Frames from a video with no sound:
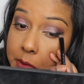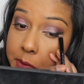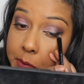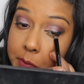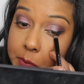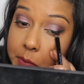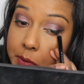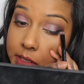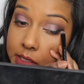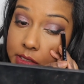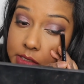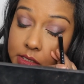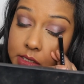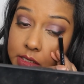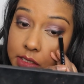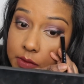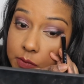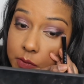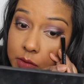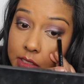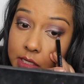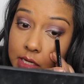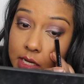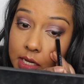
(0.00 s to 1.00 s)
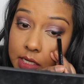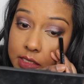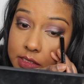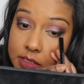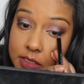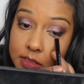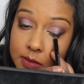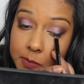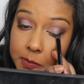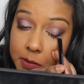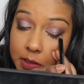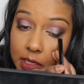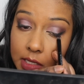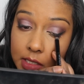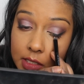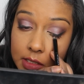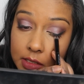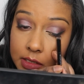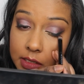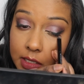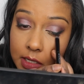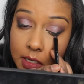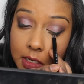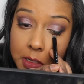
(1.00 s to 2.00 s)
but I did want to add some color
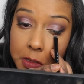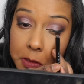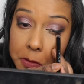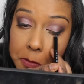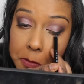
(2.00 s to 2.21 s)
there.